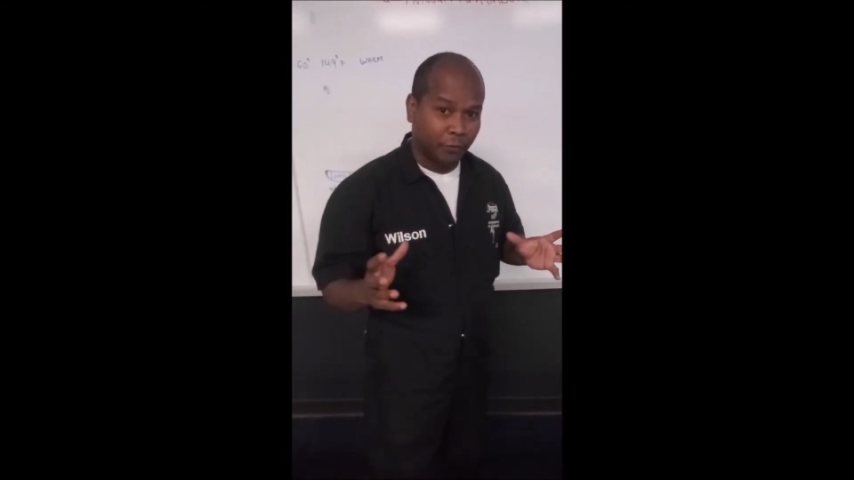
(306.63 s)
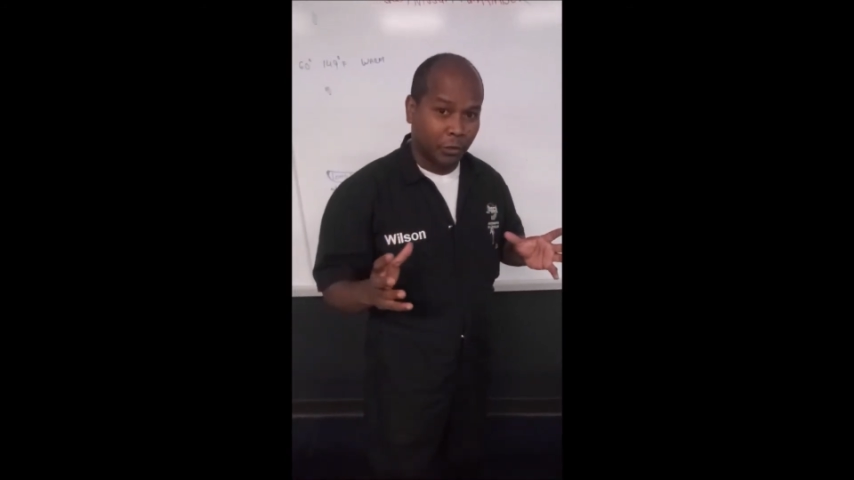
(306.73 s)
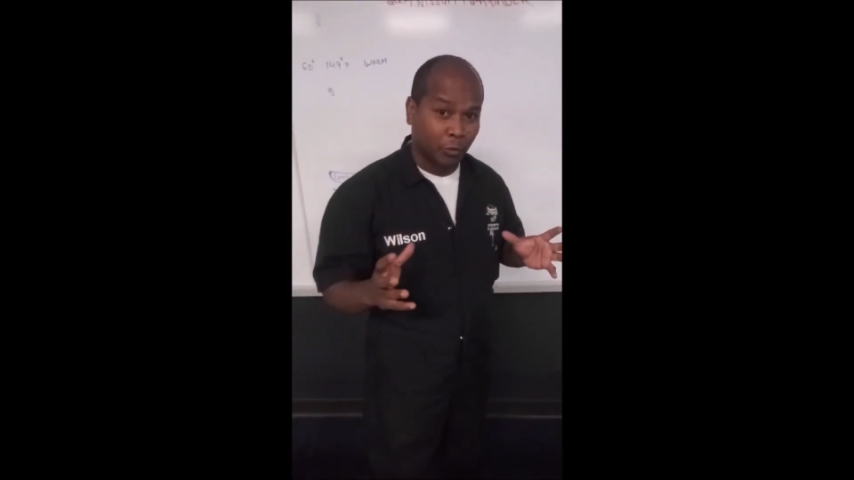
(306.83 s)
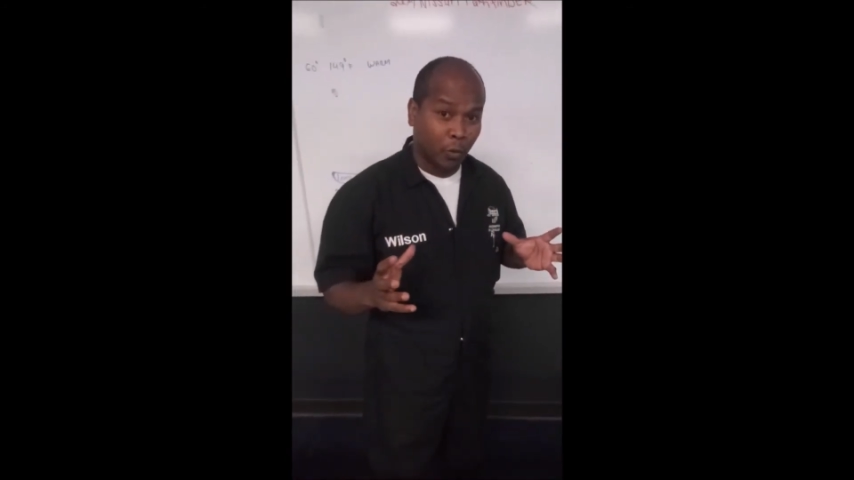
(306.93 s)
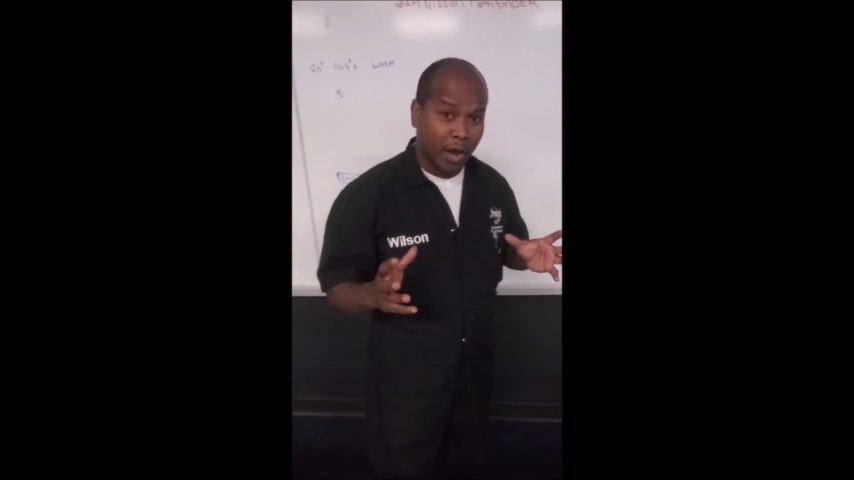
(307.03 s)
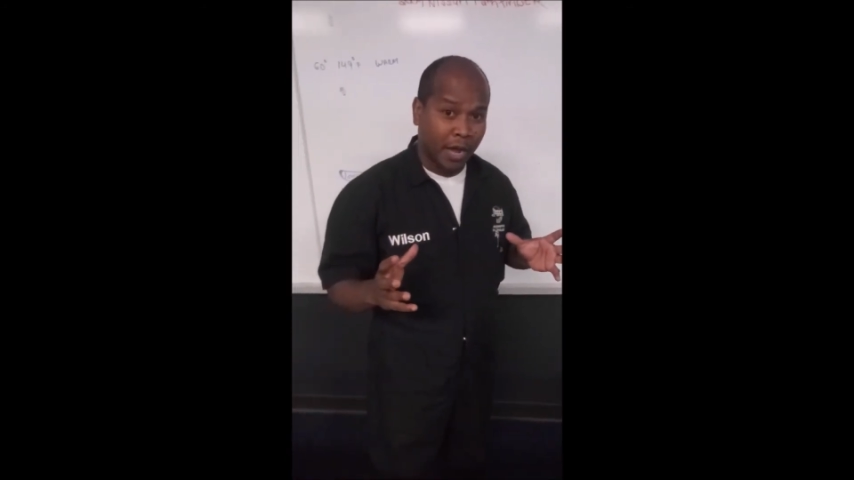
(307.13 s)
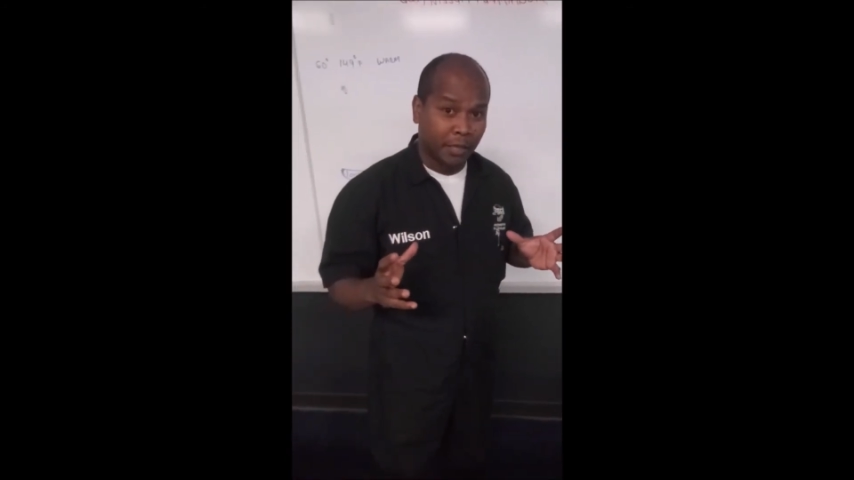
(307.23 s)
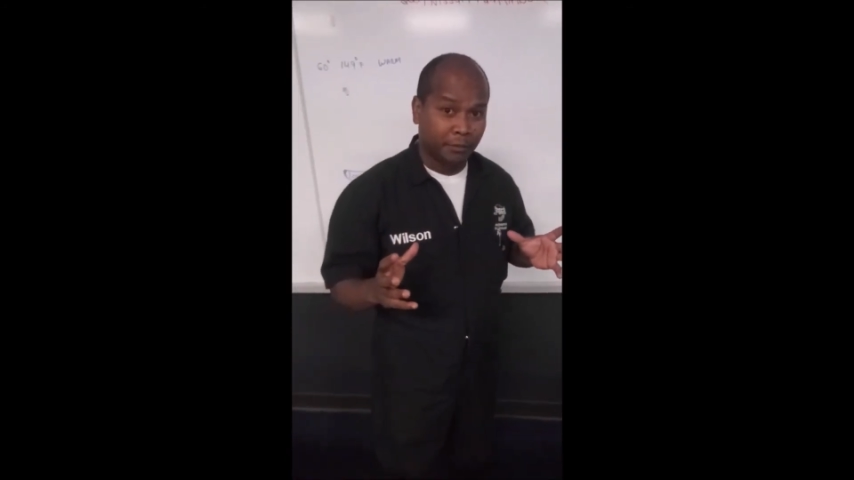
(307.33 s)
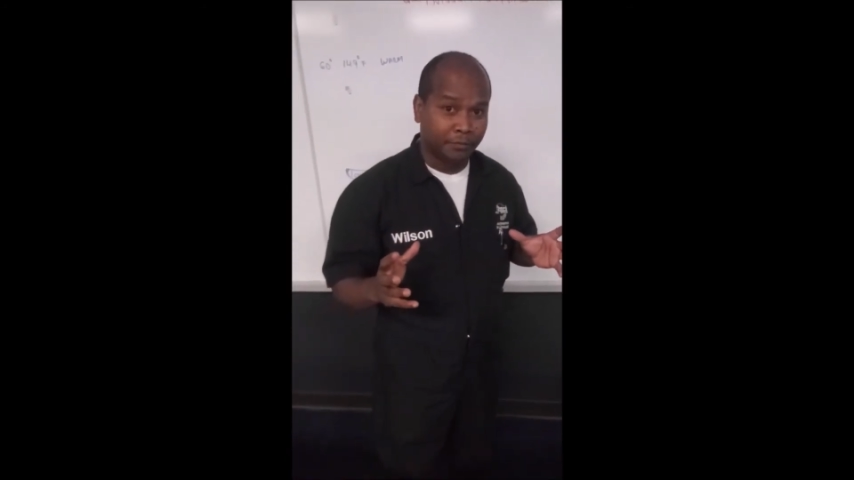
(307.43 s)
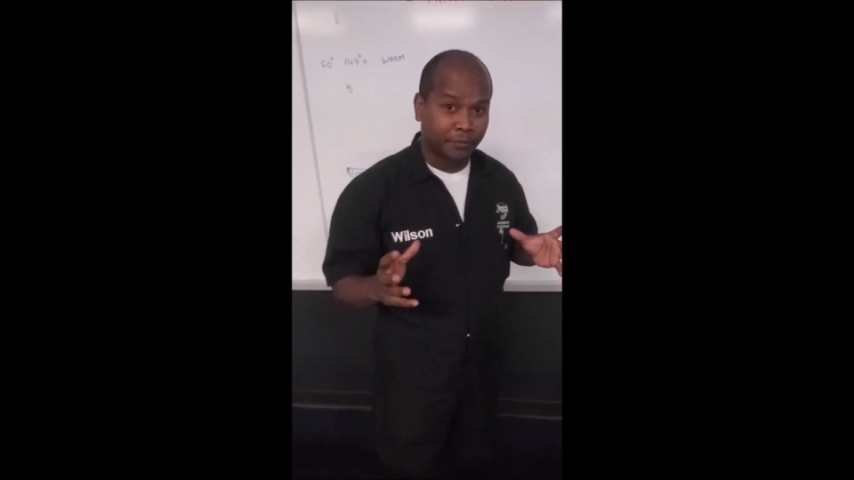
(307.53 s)
little
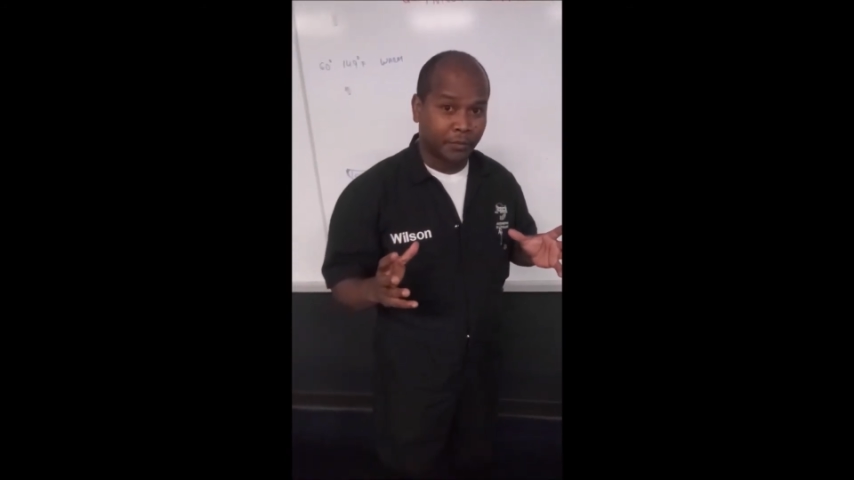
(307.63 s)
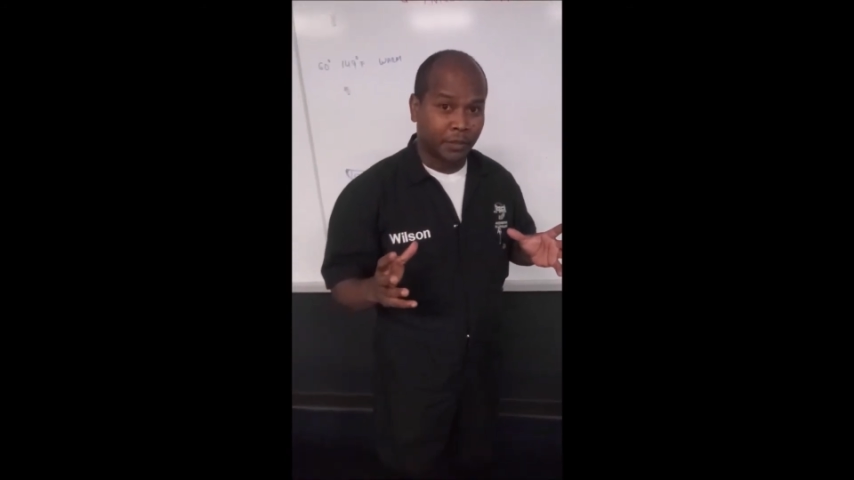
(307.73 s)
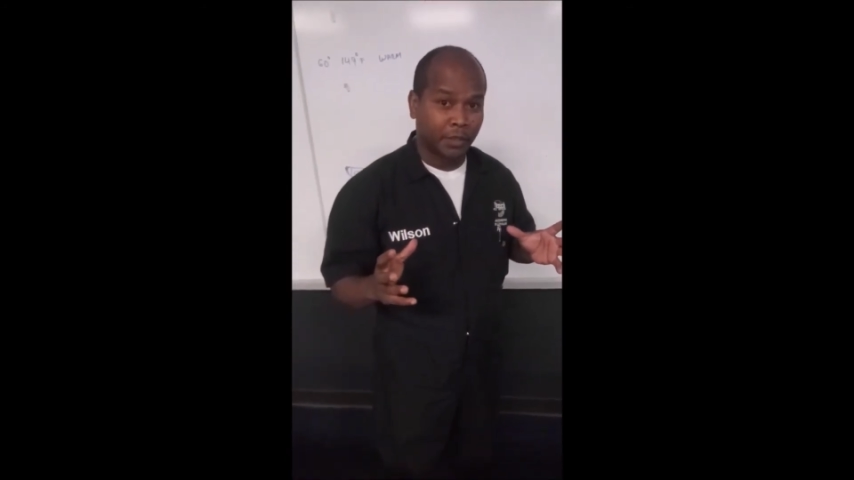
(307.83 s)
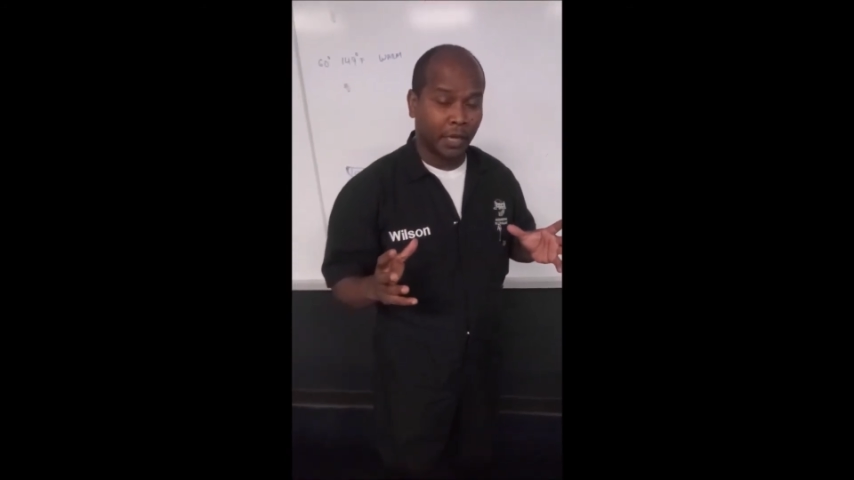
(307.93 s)
while,